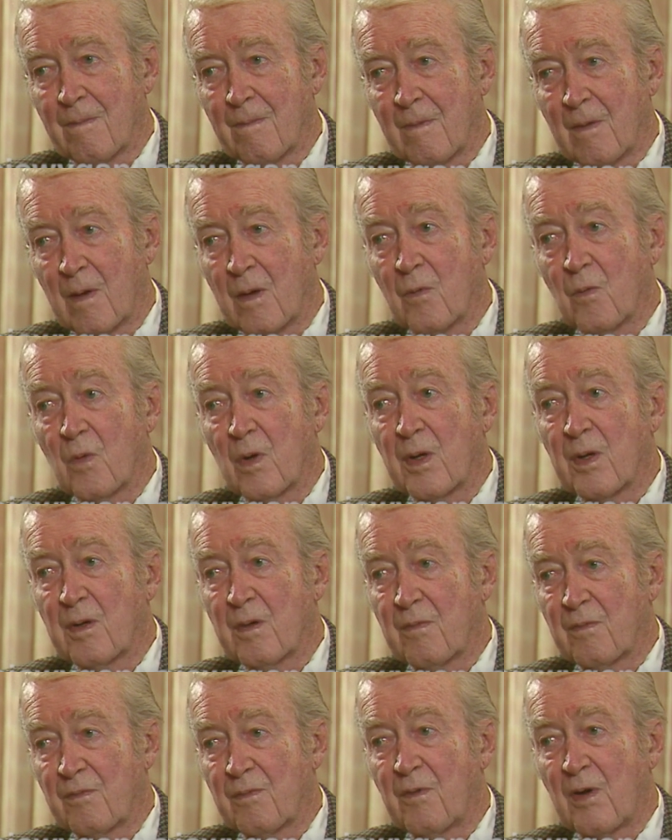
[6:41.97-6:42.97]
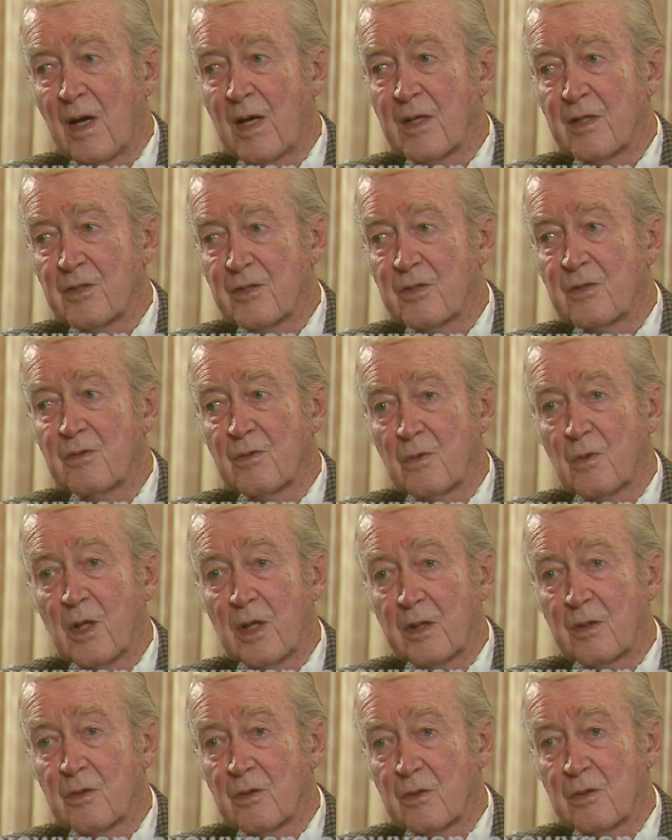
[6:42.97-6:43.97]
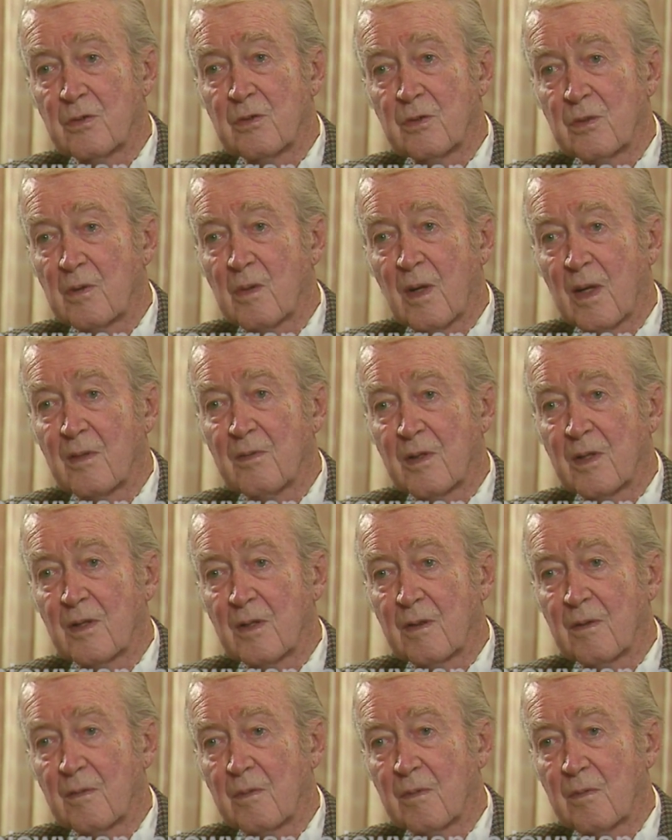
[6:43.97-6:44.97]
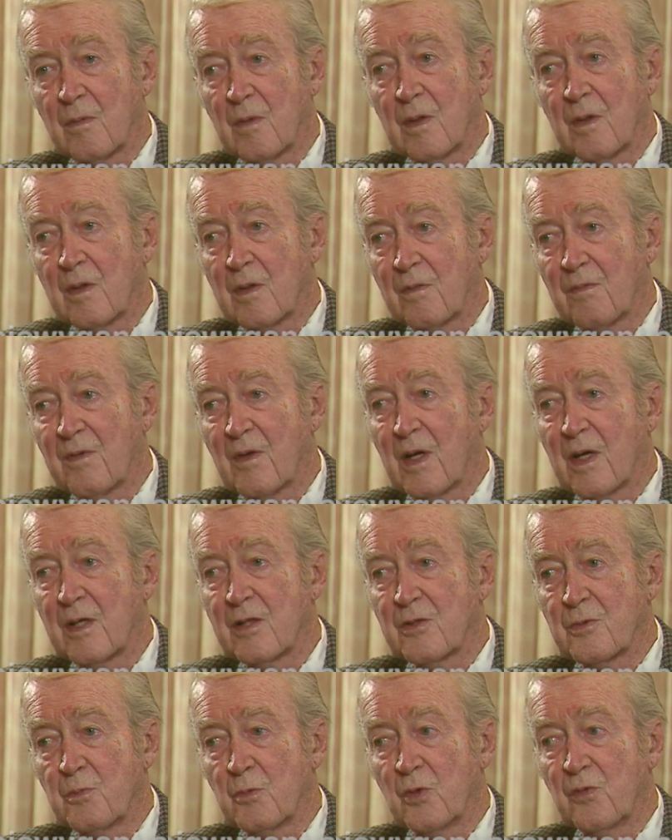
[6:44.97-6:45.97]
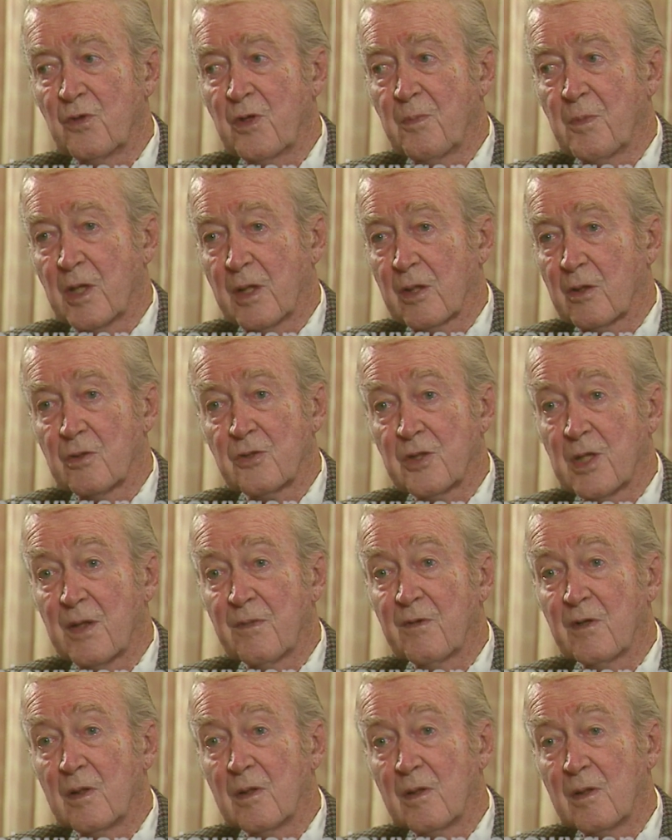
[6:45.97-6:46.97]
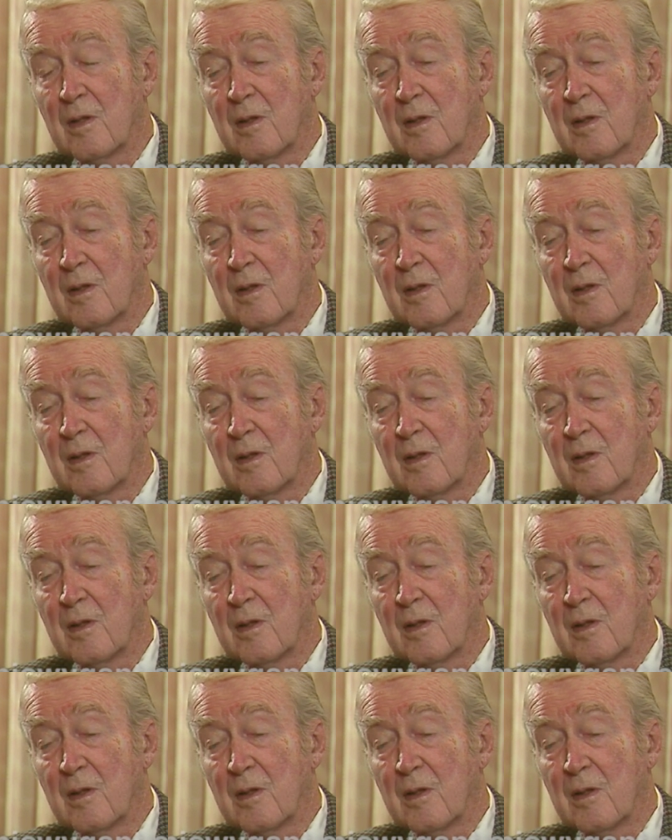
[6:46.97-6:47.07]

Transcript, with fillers: Uh, one of the finest directors, I think, one of the finest movie makers ever.